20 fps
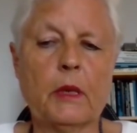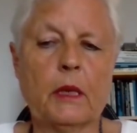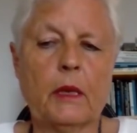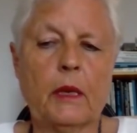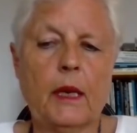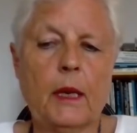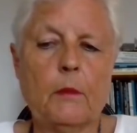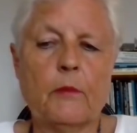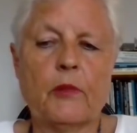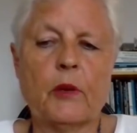It
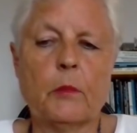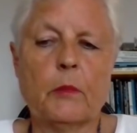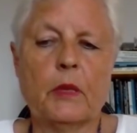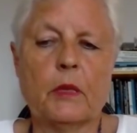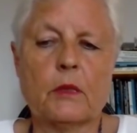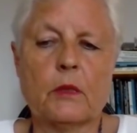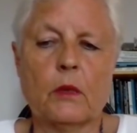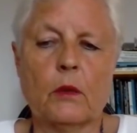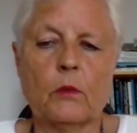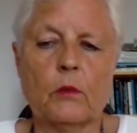came from
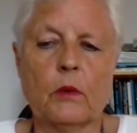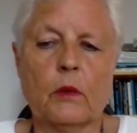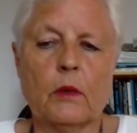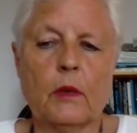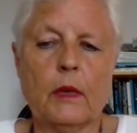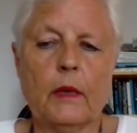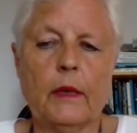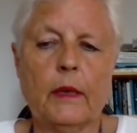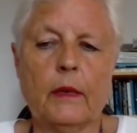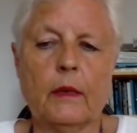his
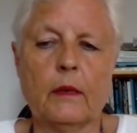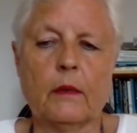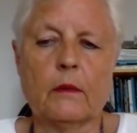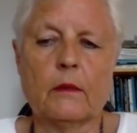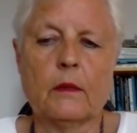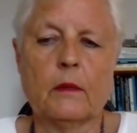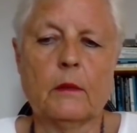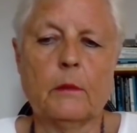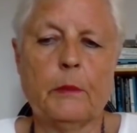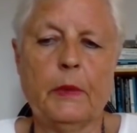own
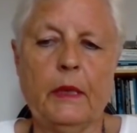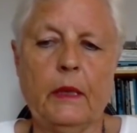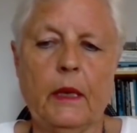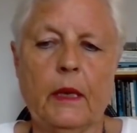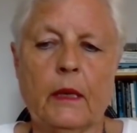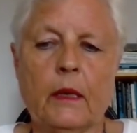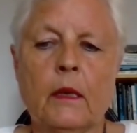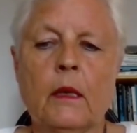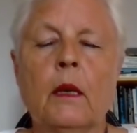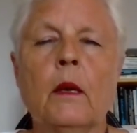inner
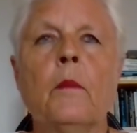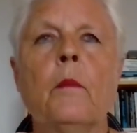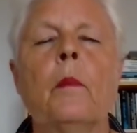being.